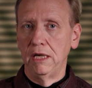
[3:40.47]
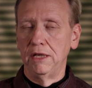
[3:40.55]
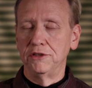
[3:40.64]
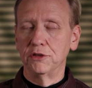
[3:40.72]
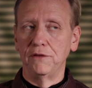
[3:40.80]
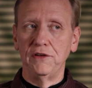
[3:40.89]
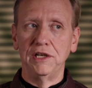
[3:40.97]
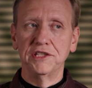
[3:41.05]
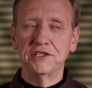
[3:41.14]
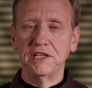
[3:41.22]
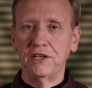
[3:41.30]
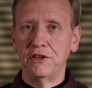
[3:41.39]
And so if you're
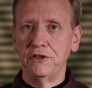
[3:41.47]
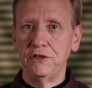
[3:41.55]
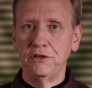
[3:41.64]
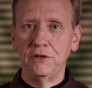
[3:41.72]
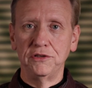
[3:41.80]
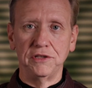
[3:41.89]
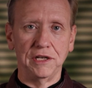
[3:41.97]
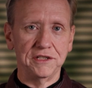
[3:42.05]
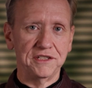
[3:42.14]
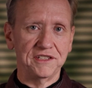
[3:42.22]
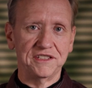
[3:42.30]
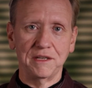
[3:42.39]
listening to the news and
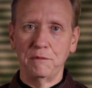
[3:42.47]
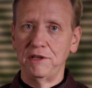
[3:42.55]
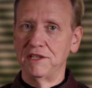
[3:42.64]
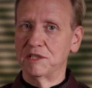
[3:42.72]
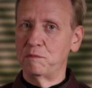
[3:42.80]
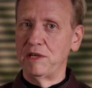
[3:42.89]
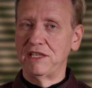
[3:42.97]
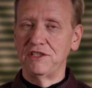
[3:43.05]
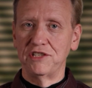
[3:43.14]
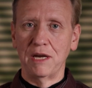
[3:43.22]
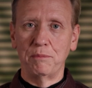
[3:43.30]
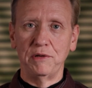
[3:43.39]
listening to somebody that's speaking
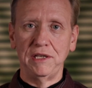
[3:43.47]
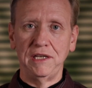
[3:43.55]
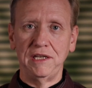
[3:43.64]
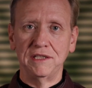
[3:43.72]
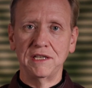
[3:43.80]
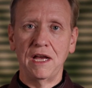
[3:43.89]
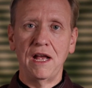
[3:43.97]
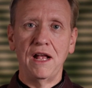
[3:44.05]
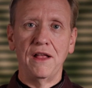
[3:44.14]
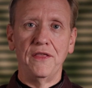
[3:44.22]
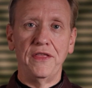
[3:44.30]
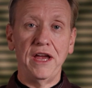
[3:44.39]
Japanese,
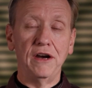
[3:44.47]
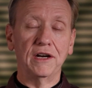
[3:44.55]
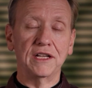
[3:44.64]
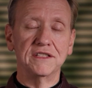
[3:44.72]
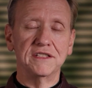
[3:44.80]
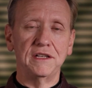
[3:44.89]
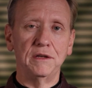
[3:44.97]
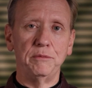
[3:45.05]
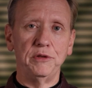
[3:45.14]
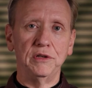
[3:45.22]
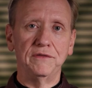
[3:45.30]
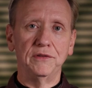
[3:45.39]
they are considered
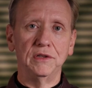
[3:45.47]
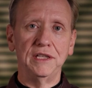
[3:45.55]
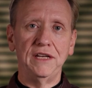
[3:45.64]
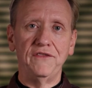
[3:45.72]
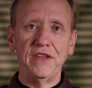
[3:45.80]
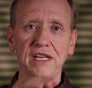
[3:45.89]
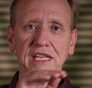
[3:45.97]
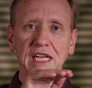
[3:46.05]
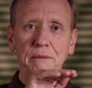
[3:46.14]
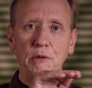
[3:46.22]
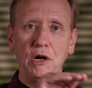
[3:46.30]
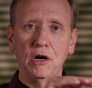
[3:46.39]
beautiful if they
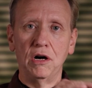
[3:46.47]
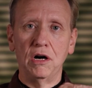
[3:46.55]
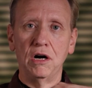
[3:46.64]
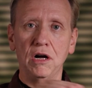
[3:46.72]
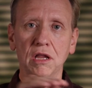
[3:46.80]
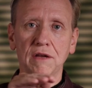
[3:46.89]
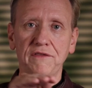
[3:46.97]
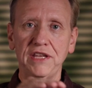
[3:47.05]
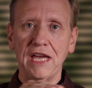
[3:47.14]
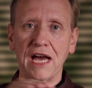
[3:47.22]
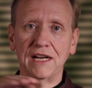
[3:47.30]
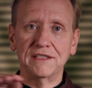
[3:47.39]
keep all of
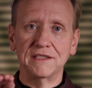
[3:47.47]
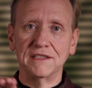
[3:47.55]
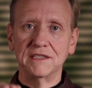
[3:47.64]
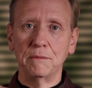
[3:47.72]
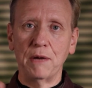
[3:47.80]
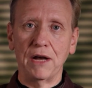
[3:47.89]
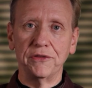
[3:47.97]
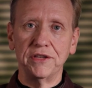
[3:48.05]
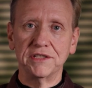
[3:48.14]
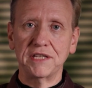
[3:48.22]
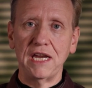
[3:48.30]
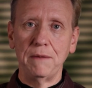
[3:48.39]
the accents about the
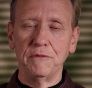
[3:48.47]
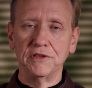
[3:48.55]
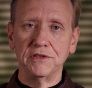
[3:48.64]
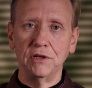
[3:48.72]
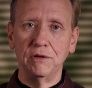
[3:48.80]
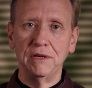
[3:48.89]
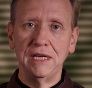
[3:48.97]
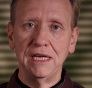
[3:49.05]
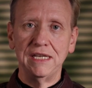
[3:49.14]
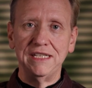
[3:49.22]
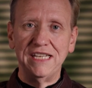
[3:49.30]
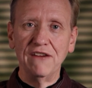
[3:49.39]
same. There's no
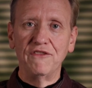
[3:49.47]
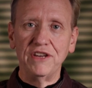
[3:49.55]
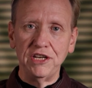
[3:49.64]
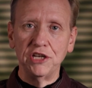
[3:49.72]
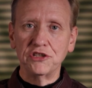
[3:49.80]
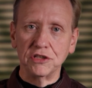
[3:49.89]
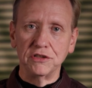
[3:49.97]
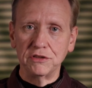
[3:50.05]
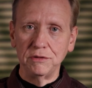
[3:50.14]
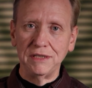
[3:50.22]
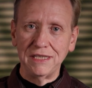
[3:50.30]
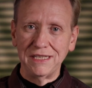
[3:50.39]
definition
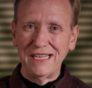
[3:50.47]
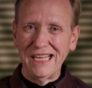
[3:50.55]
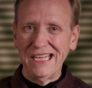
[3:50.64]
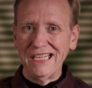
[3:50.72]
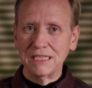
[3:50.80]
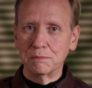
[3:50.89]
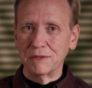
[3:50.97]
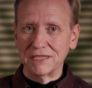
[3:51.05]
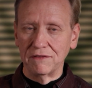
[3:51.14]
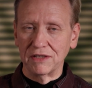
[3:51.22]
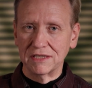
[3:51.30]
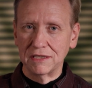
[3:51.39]
to any
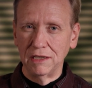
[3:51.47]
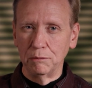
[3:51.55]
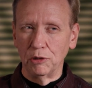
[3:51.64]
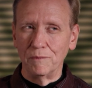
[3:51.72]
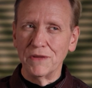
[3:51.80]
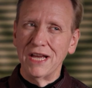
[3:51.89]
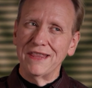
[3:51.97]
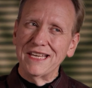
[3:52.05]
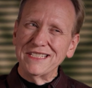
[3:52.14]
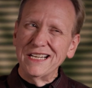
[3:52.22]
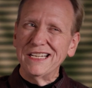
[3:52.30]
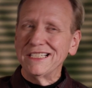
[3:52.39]
specific syllable.
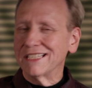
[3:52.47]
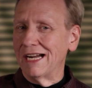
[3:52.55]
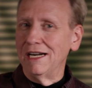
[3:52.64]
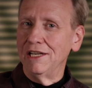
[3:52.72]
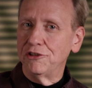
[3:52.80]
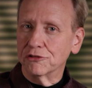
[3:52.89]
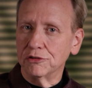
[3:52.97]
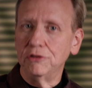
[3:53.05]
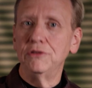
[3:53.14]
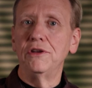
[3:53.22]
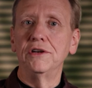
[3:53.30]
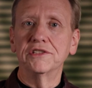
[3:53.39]
That's not entirely
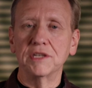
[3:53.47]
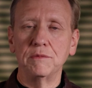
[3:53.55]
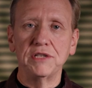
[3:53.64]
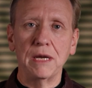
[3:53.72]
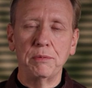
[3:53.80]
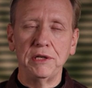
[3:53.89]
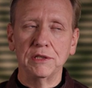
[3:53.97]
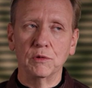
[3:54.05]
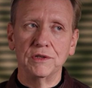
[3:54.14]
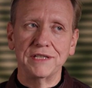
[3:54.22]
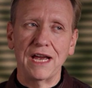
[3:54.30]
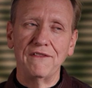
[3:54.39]
true. There are some Japanese
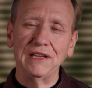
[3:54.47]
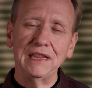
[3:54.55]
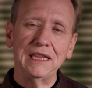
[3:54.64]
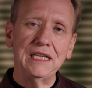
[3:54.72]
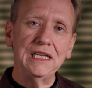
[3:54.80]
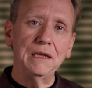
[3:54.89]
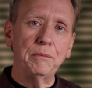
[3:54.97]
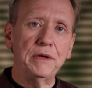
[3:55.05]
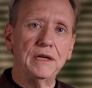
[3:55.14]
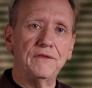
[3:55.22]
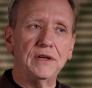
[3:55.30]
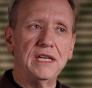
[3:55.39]
words that have a little
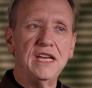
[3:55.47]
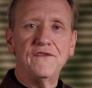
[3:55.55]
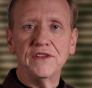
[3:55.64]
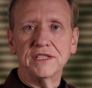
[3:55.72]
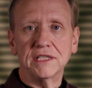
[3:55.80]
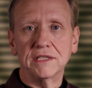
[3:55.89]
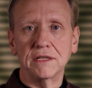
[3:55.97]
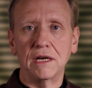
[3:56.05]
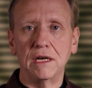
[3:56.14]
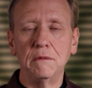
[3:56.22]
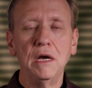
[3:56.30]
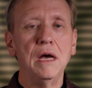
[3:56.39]
bit of an emphasis
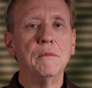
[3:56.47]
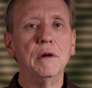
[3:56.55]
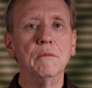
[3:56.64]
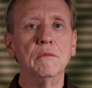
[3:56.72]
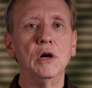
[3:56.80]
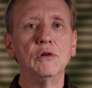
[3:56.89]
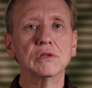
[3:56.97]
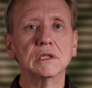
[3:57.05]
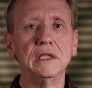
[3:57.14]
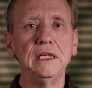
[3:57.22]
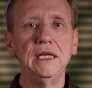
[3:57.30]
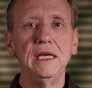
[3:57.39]
on them, but
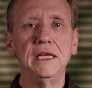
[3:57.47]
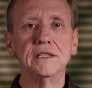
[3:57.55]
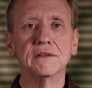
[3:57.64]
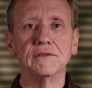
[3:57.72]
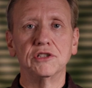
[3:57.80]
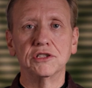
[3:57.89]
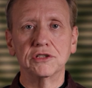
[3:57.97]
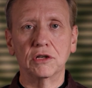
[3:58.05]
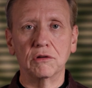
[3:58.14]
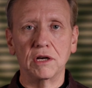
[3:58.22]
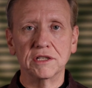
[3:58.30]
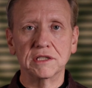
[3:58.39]
mostly it's just
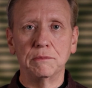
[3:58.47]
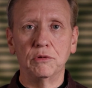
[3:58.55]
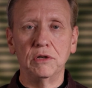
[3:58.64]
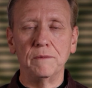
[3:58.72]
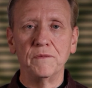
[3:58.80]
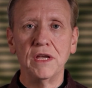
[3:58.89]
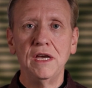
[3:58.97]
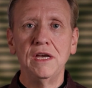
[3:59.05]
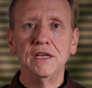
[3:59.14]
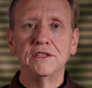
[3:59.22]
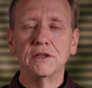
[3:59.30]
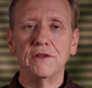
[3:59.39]
across the board.
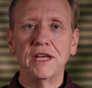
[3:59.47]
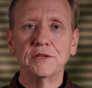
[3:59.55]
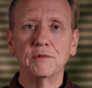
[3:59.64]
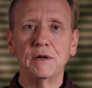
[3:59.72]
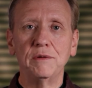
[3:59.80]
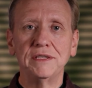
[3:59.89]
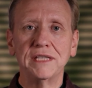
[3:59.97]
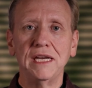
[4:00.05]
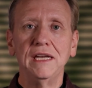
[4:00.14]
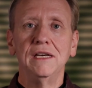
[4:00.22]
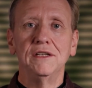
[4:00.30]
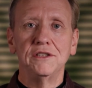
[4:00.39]
So that's why we
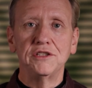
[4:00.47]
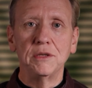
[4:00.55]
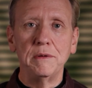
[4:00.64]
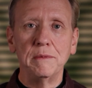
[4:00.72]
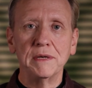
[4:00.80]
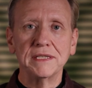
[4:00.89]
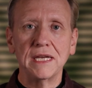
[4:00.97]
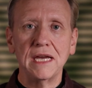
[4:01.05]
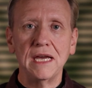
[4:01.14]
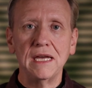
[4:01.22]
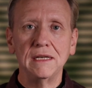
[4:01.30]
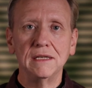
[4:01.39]
say
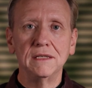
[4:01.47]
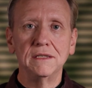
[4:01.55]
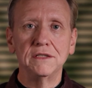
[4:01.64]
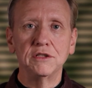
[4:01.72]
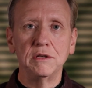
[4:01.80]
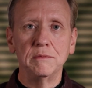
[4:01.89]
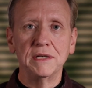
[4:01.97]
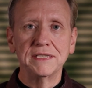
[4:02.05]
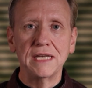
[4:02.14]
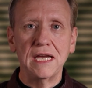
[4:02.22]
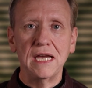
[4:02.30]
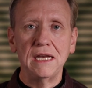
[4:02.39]
sumimasen,
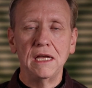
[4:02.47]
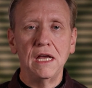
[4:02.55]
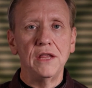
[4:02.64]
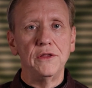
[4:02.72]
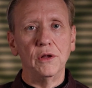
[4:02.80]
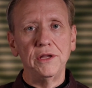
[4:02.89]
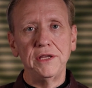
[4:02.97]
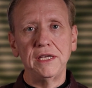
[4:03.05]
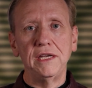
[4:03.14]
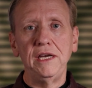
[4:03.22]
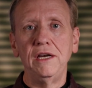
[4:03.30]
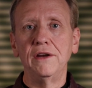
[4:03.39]
sumimasen. The only thing
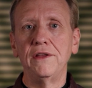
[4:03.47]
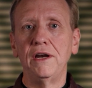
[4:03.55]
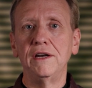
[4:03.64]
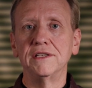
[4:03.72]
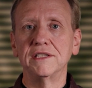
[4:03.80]
you hear there is